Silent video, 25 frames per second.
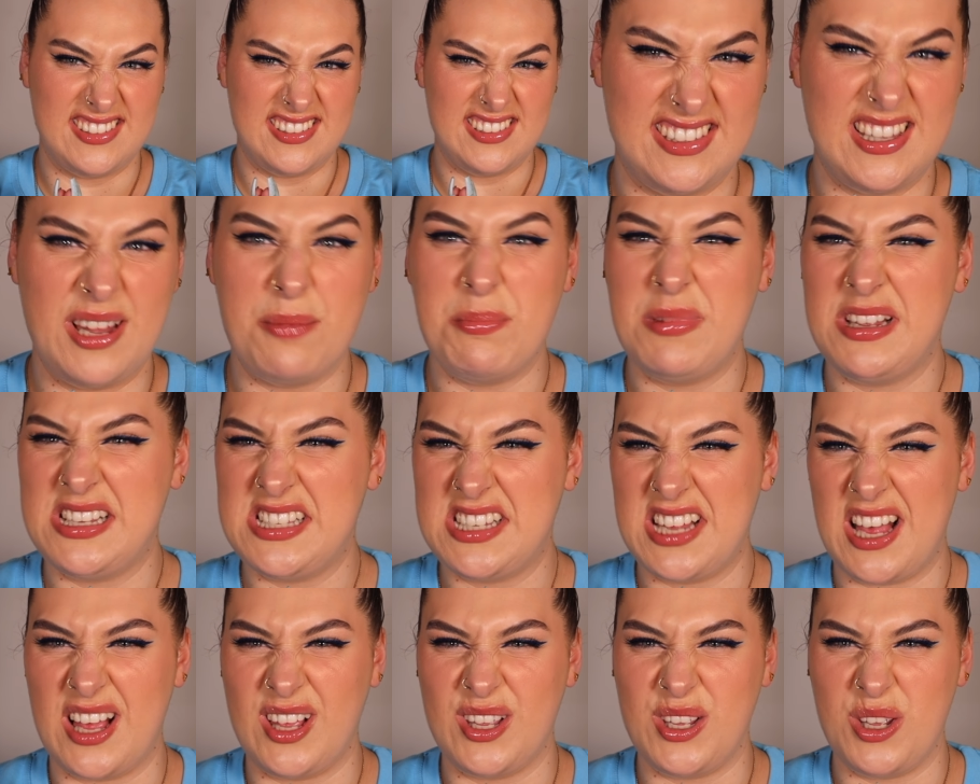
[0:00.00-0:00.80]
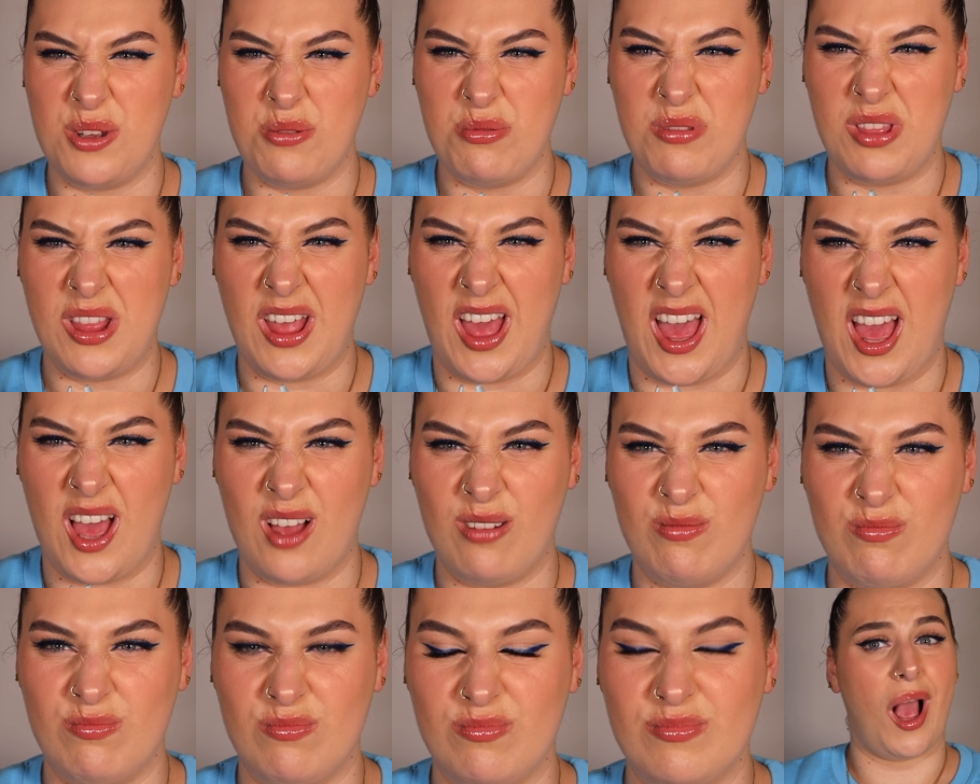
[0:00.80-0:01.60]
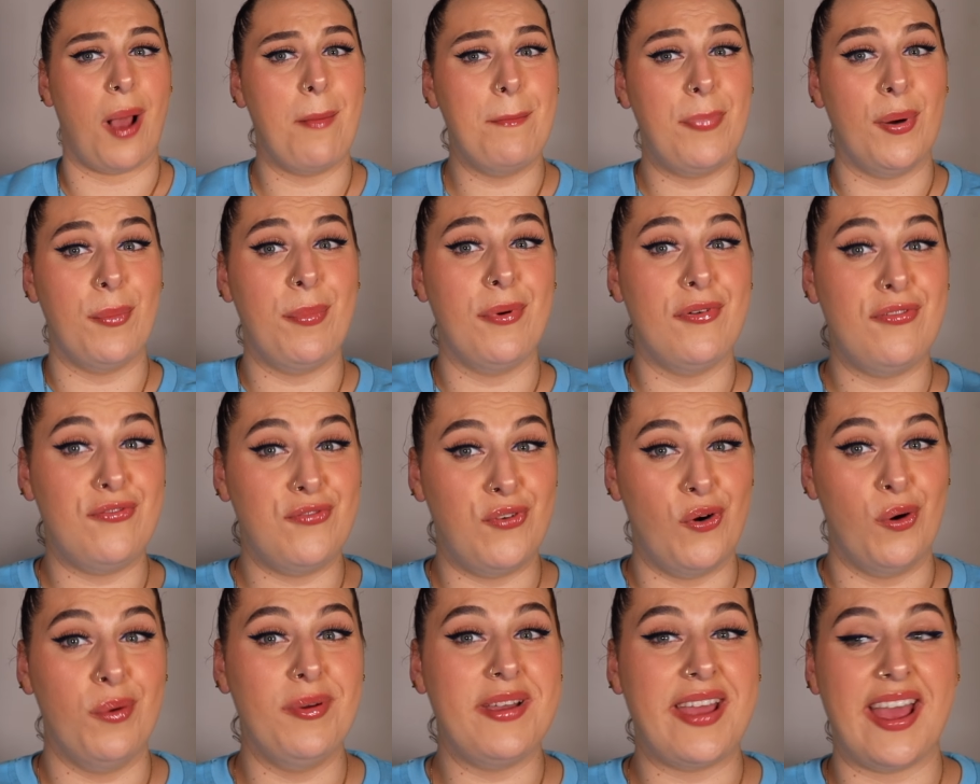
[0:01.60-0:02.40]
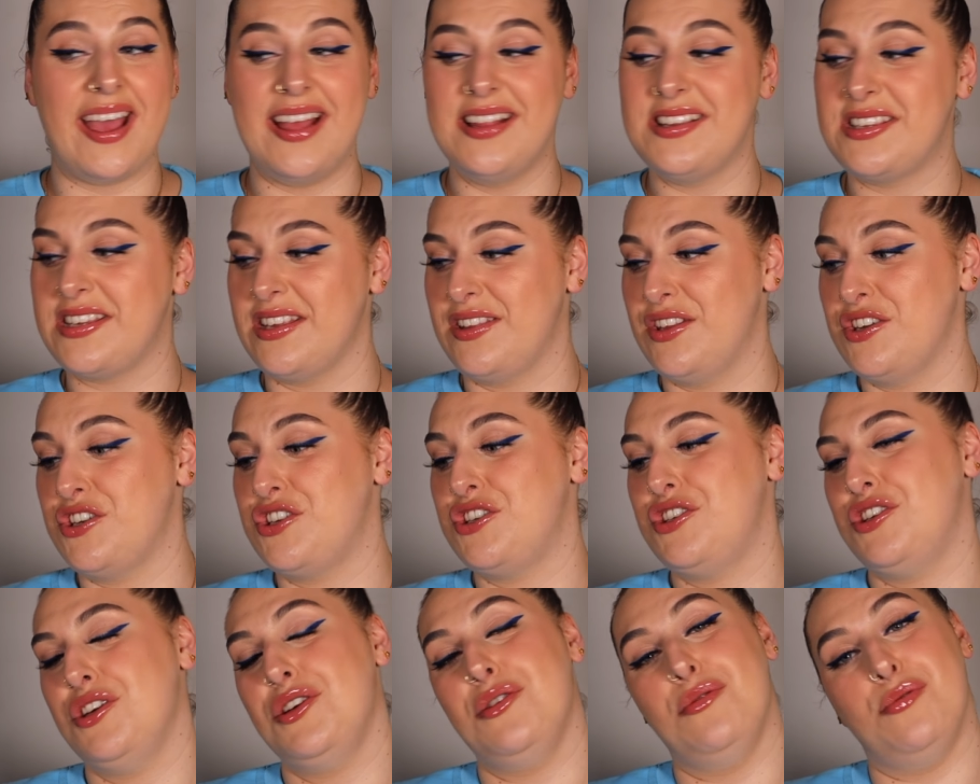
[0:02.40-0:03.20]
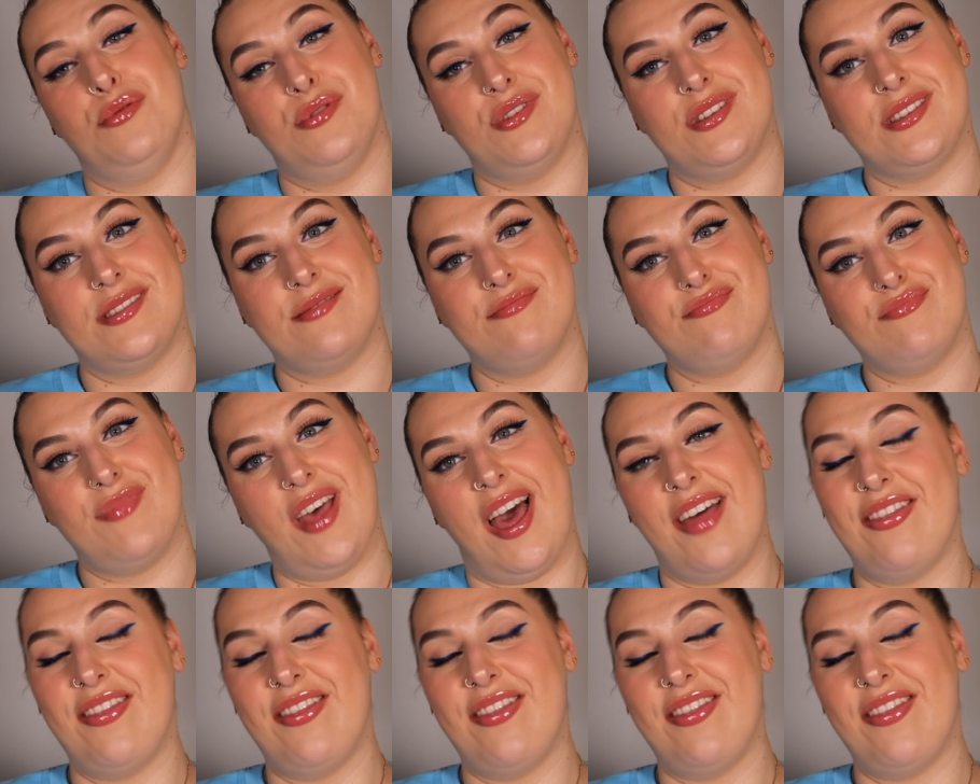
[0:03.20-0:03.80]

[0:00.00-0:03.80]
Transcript: Let me tell you that. But before we get into the shoes